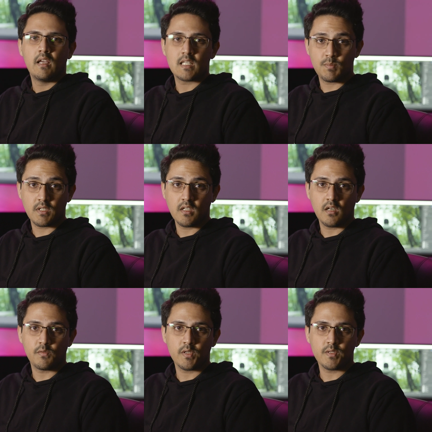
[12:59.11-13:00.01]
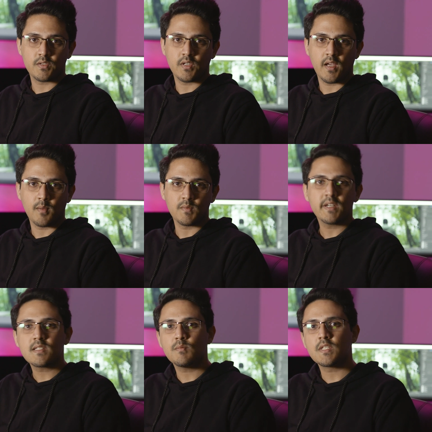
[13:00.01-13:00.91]
Uh, speaking of render time, there
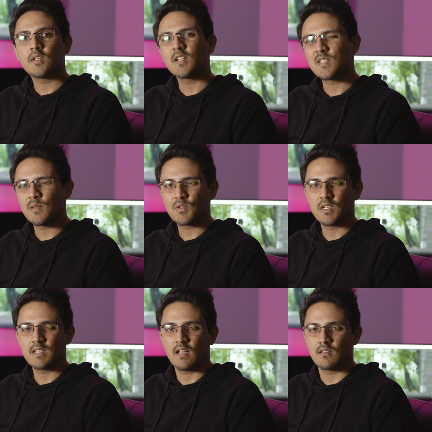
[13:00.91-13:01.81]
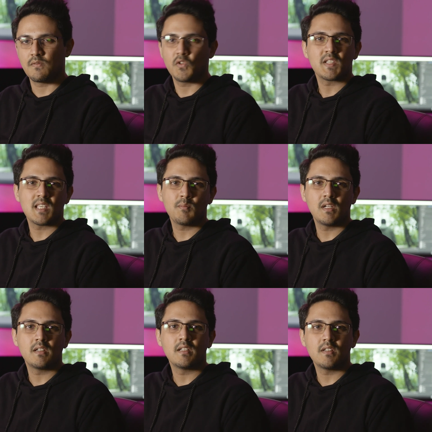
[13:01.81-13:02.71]
is a misconception that, for
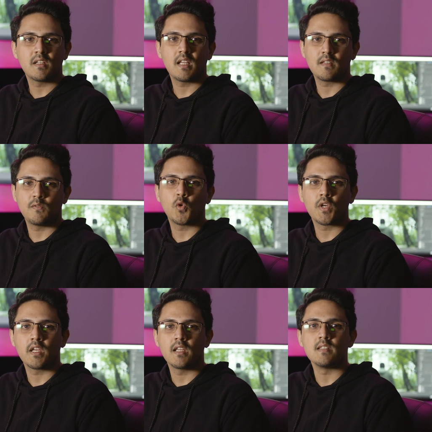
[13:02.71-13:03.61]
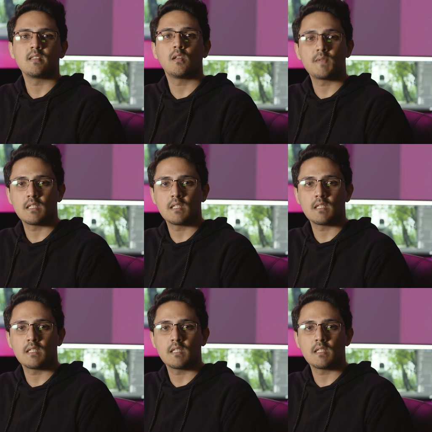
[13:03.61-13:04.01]
example, rendering at 4K instead of